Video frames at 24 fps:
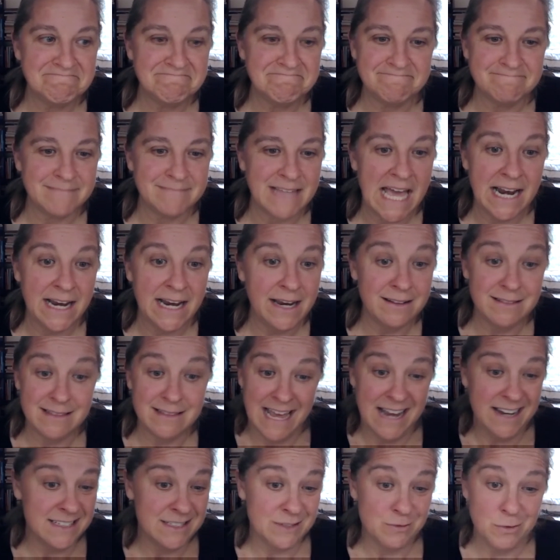
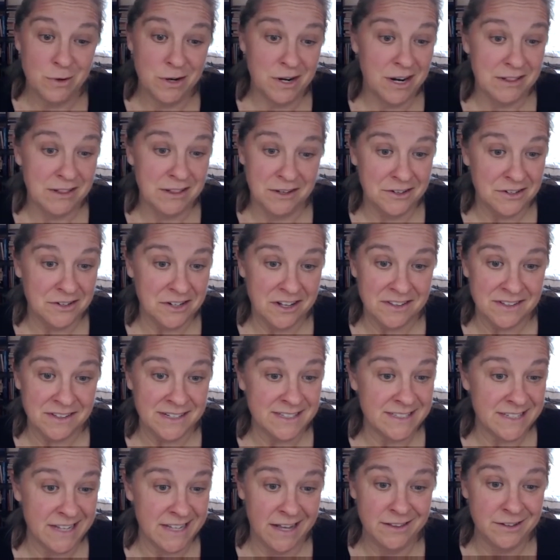That isn't where I learned all
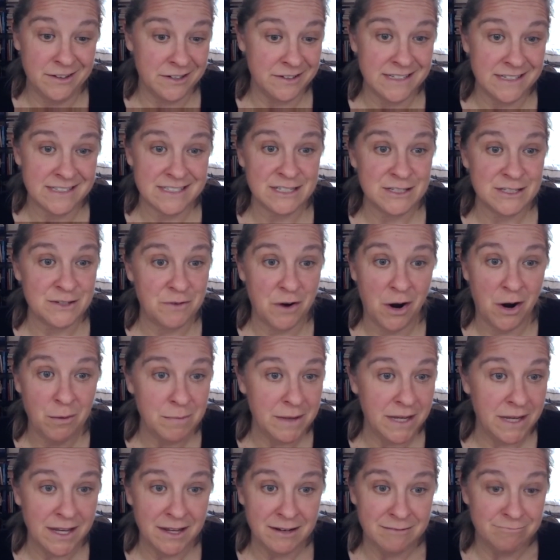this. I learned this as a farm
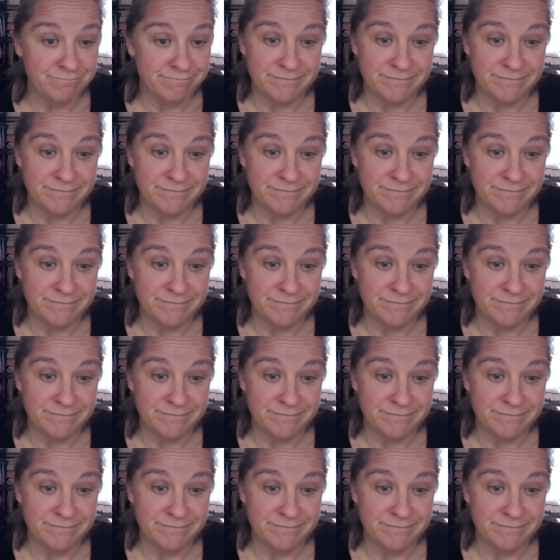kid.